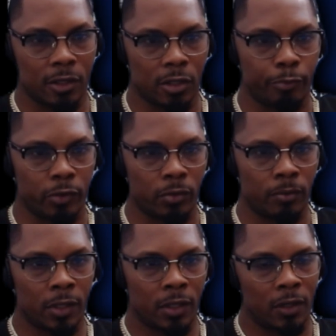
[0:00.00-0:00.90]

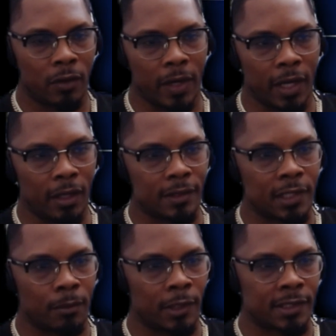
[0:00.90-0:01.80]
Kaboom, right?
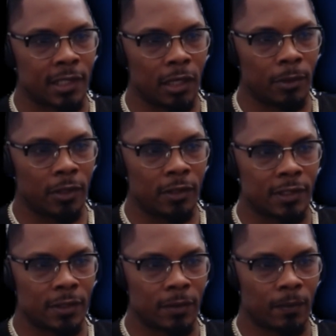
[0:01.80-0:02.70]
Set my stop
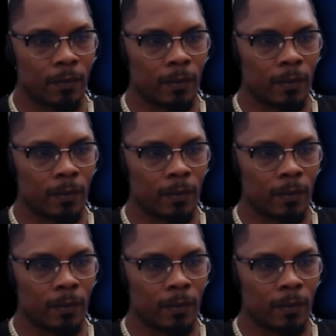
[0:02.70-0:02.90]
loss.